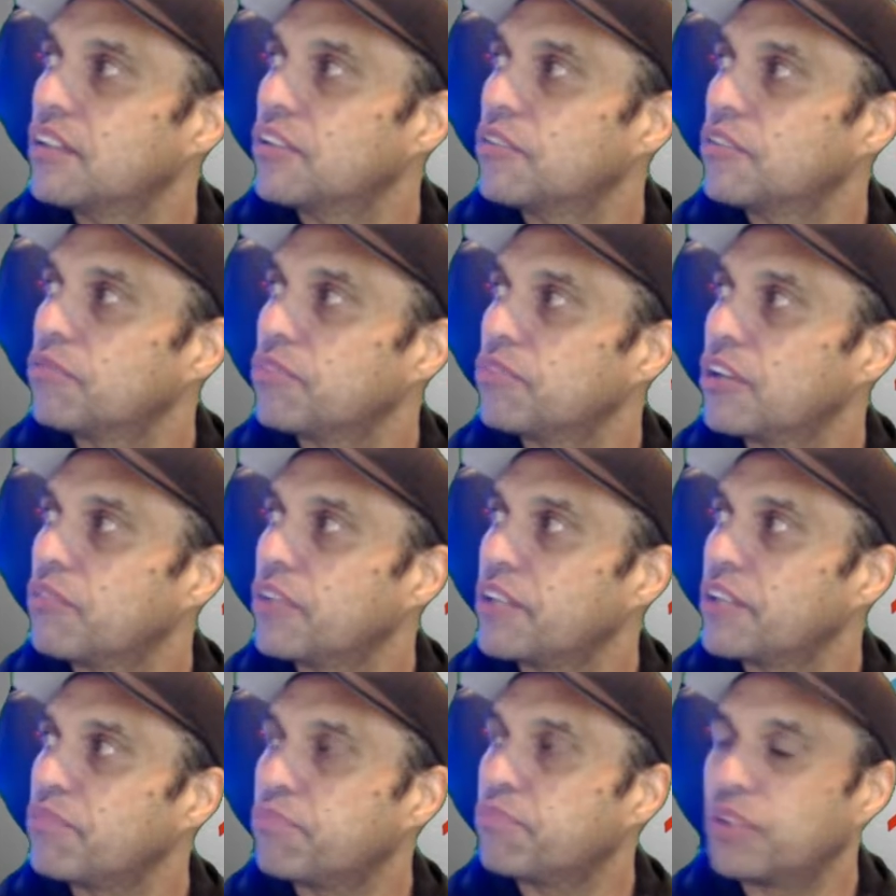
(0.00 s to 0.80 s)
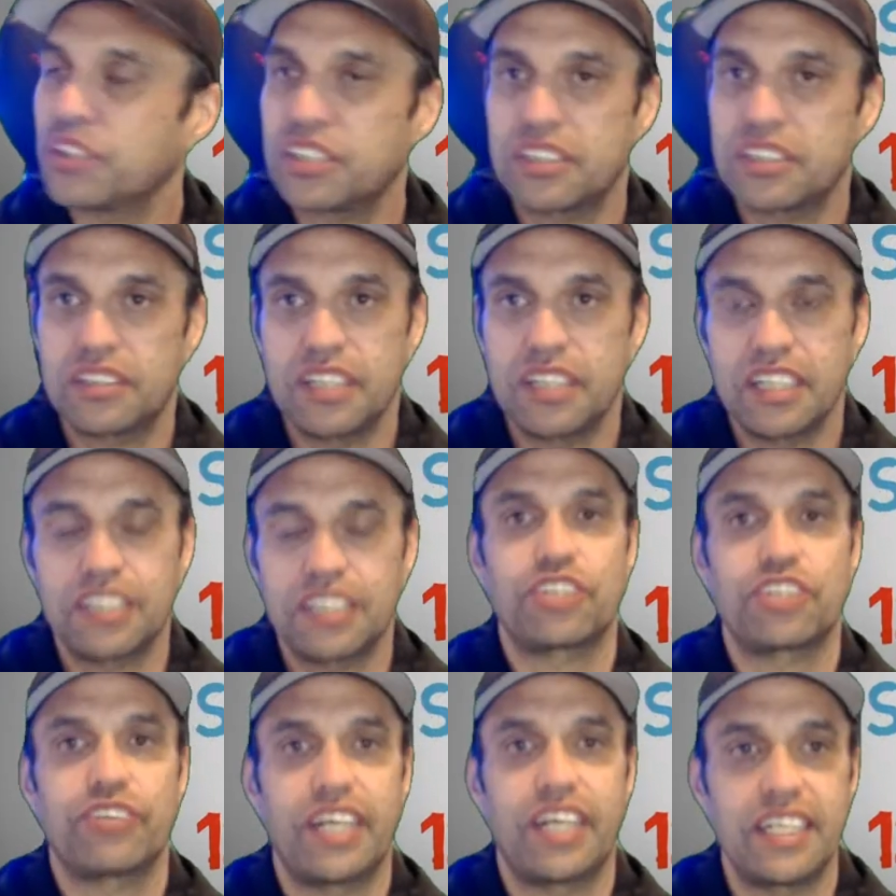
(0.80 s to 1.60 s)
probably
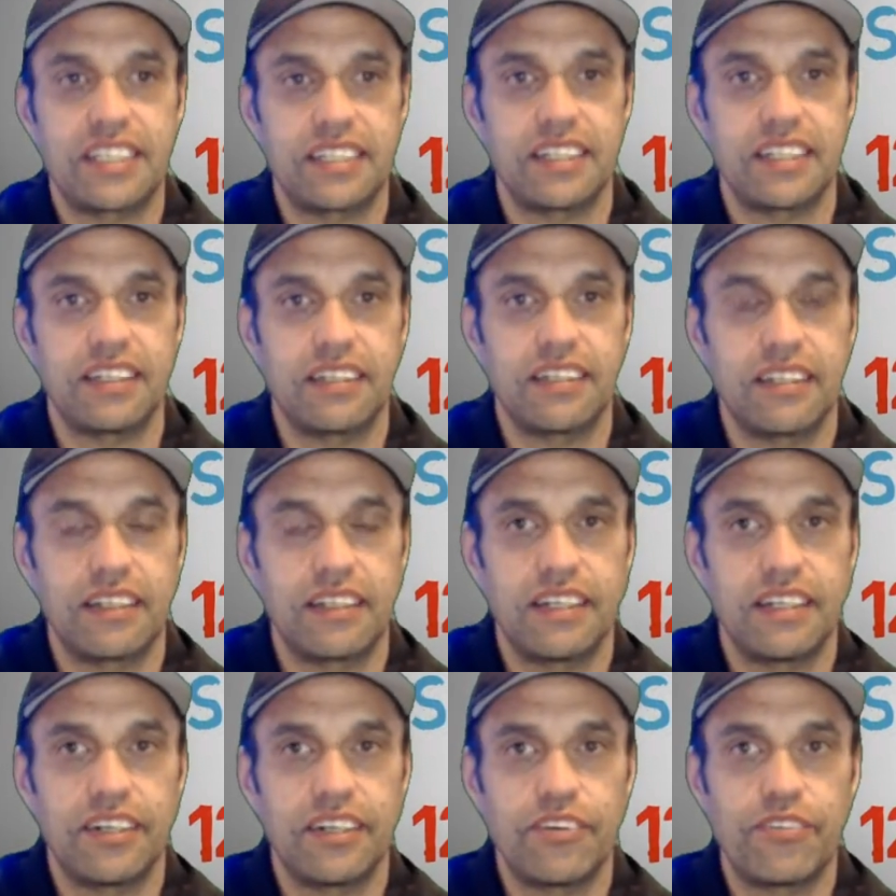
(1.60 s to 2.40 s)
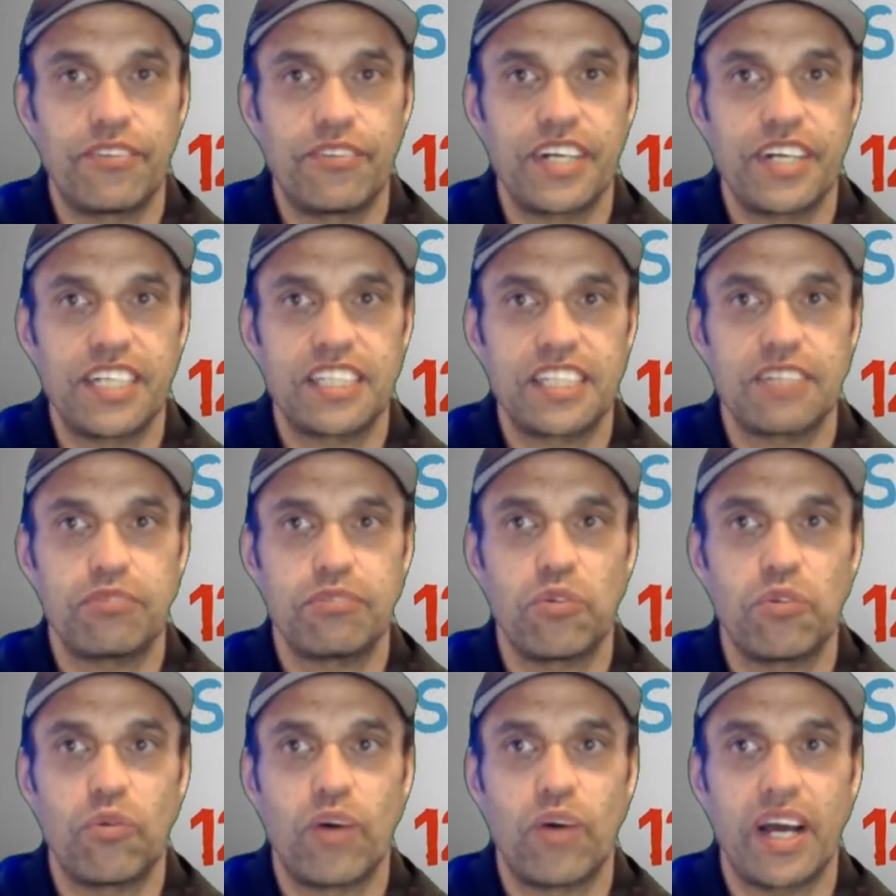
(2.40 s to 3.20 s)
illustrates it in a
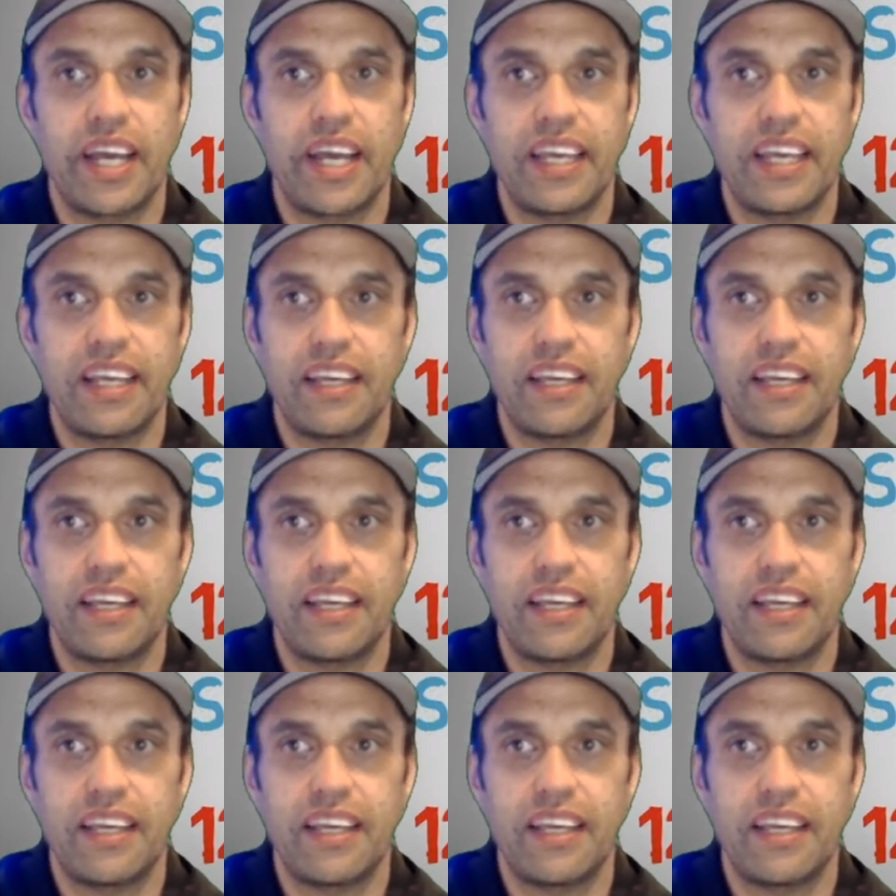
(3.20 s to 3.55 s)
reasonable way